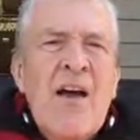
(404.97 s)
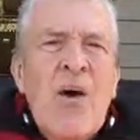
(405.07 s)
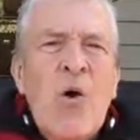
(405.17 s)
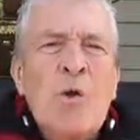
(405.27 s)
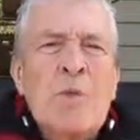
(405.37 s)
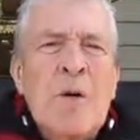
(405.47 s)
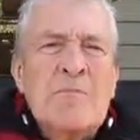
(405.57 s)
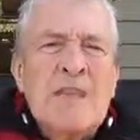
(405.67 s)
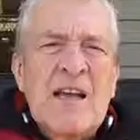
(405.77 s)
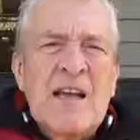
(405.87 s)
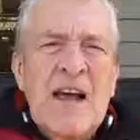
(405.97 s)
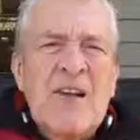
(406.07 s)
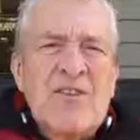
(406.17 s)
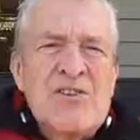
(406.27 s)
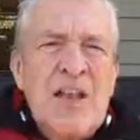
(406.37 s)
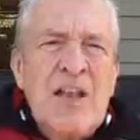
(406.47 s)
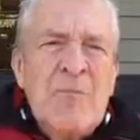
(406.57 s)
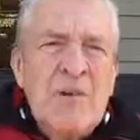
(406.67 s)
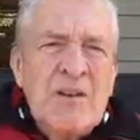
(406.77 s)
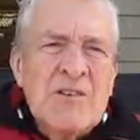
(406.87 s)
hold him upside down and shake
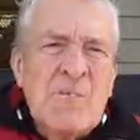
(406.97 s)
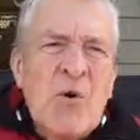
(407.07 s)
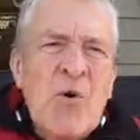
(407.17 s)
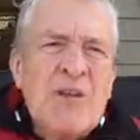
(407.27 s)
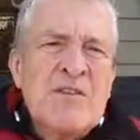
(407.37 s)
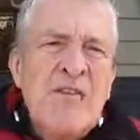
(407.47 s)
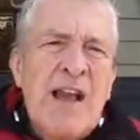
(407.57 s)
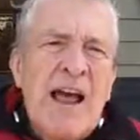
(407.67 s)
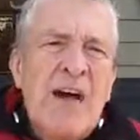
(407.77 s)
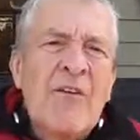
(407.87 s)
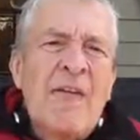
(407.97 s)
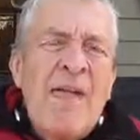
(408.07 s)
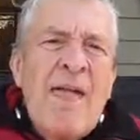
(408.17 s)
him till some coins fell out.